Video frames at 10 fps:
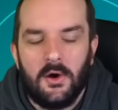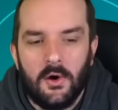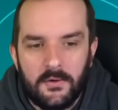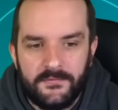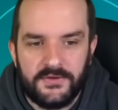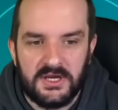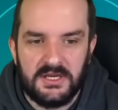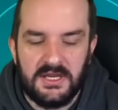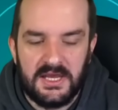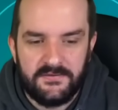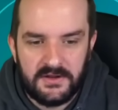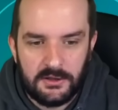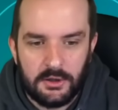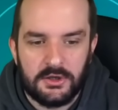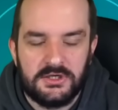Often, if it
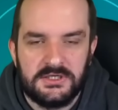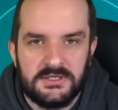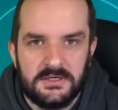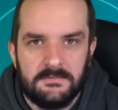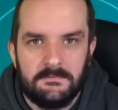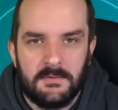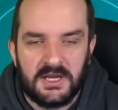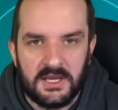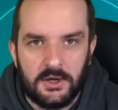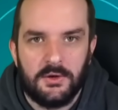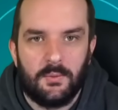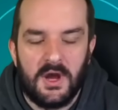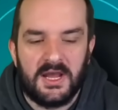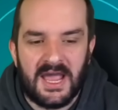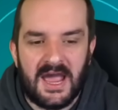looks like it could
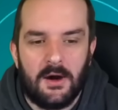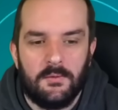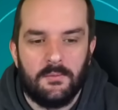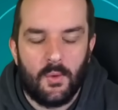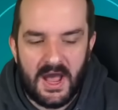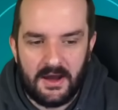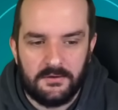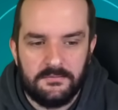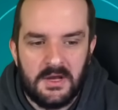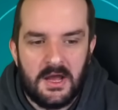work out well,